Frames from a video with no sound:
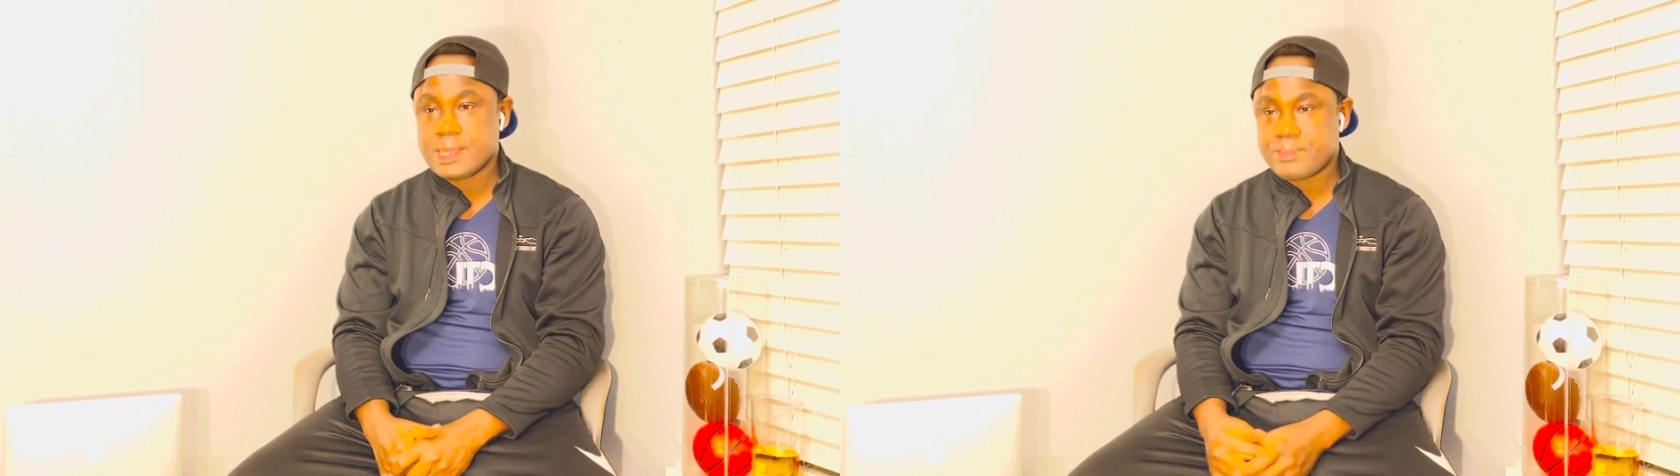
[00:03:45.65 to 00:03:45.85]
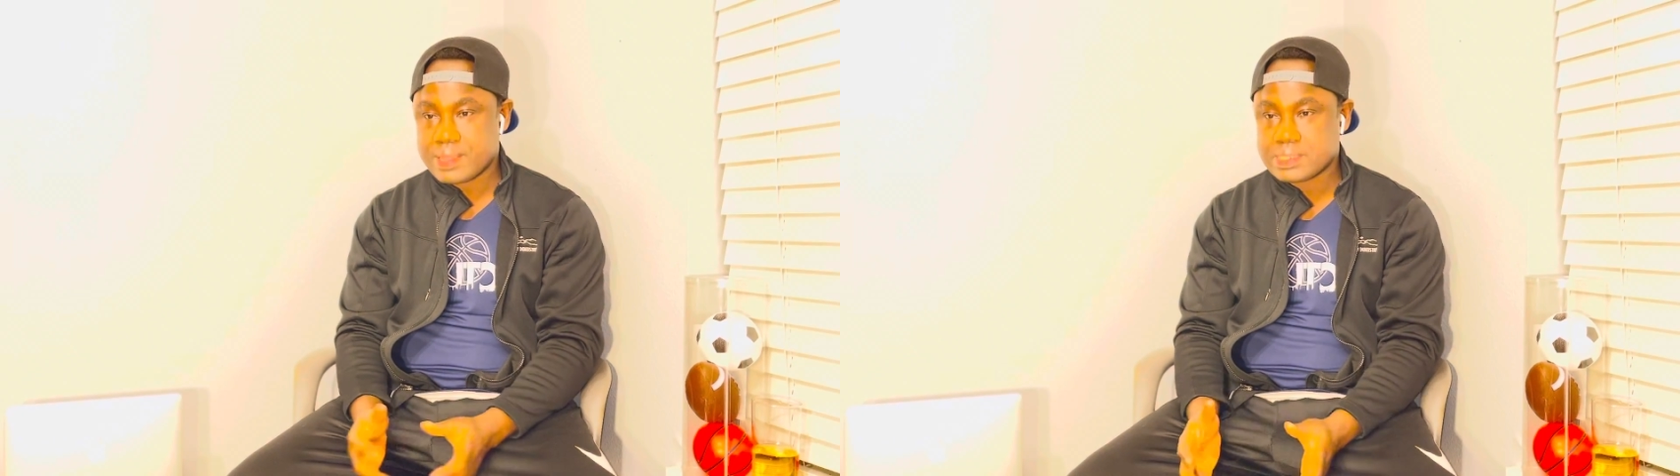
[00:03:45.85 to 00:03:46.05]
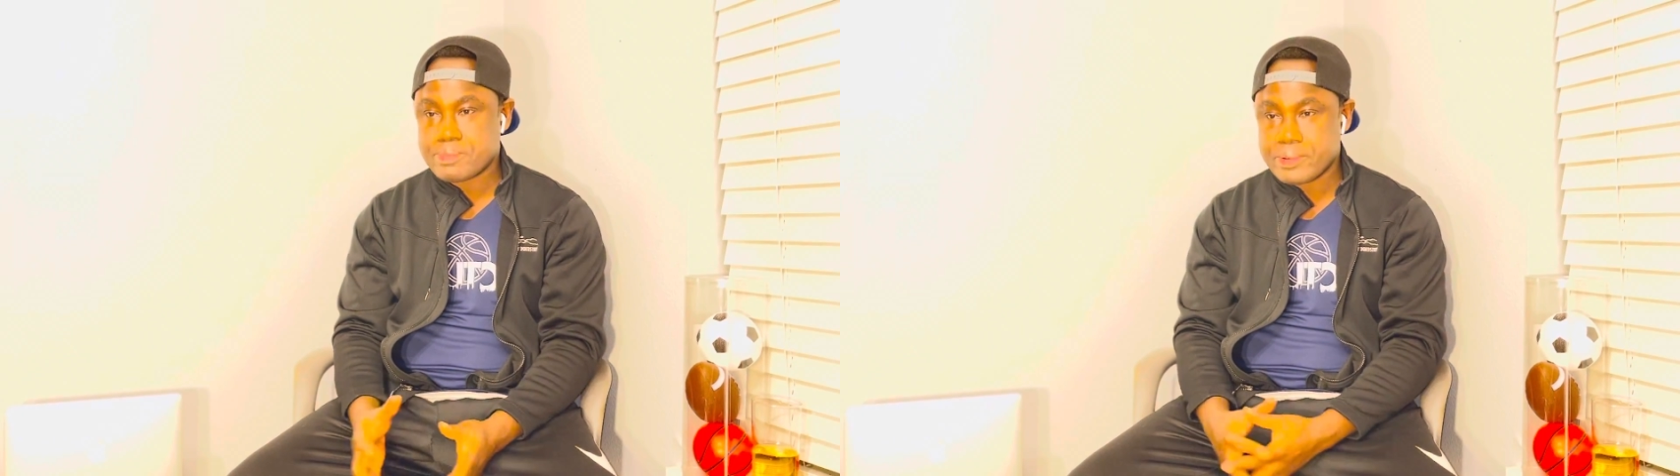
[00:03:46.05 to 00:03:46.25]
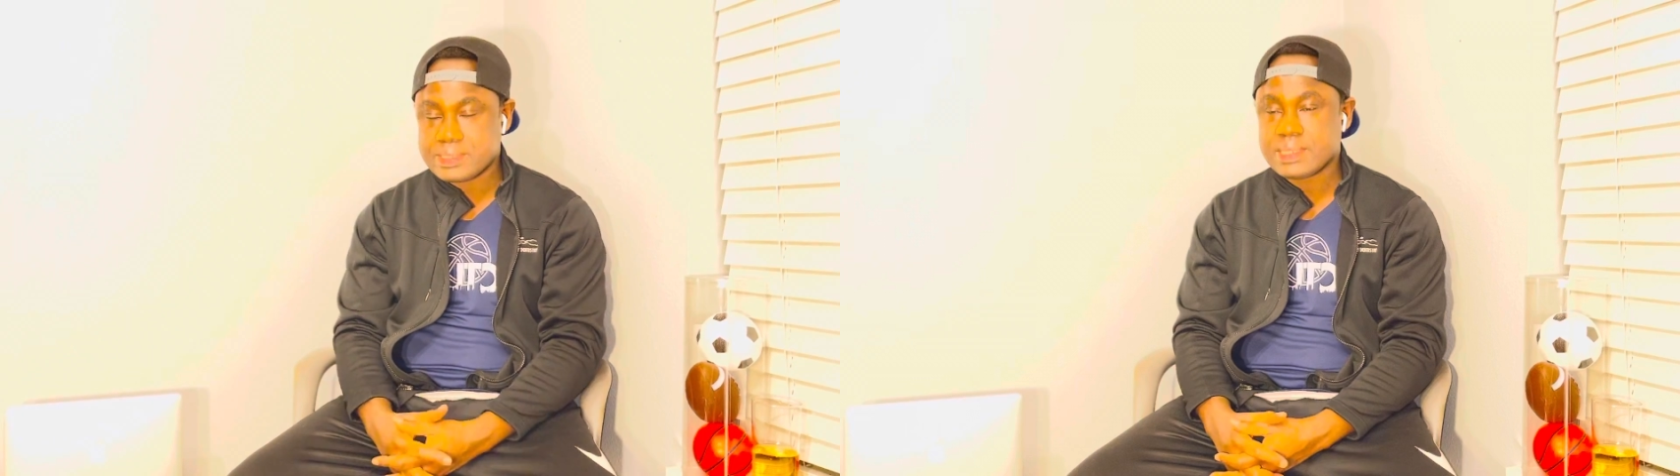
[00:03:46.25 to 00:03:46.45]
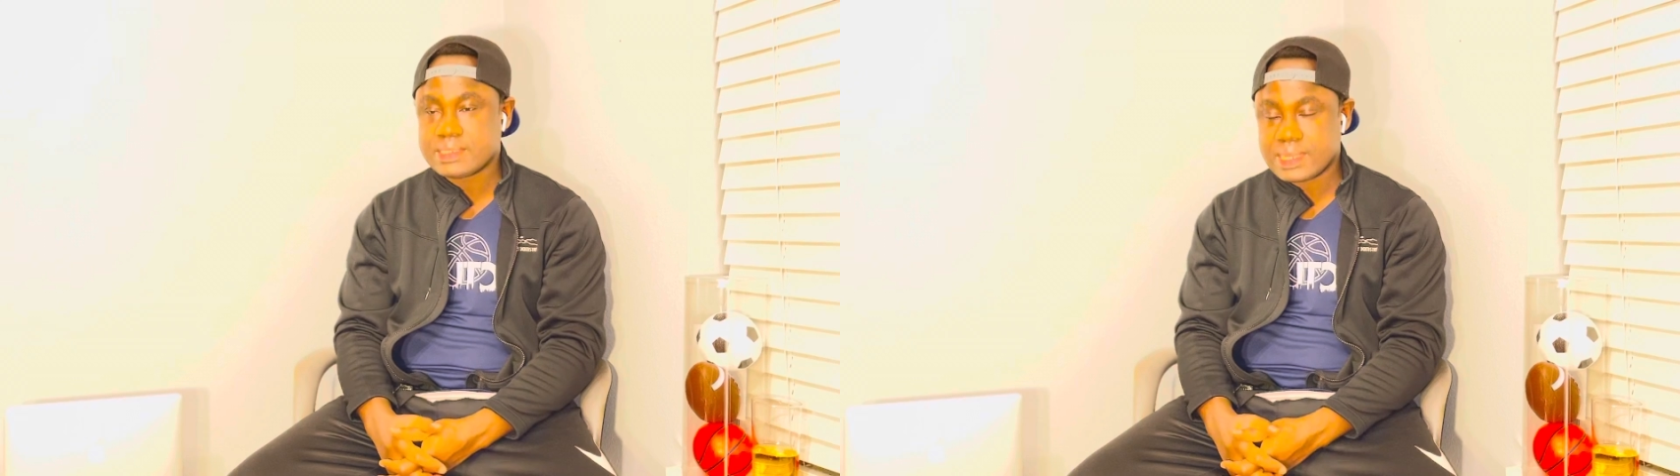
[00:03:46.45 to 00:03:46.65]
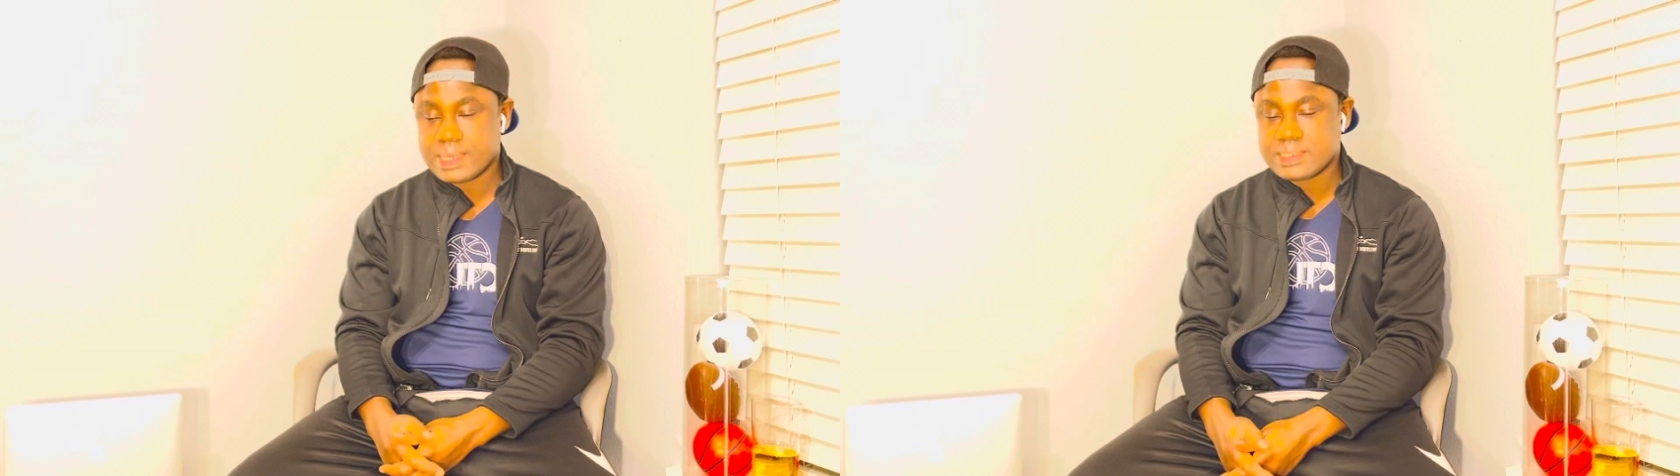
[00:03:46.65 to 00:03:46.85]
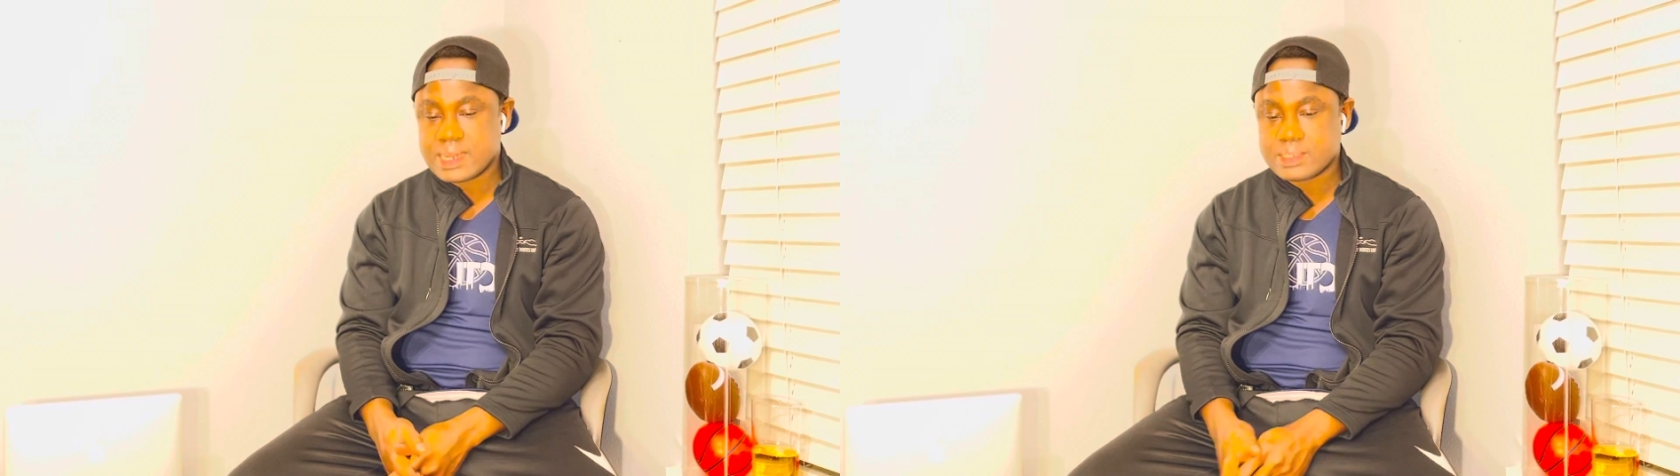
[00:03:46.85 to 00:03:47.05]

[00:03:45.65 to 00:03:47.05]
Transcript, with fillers: Transparency International.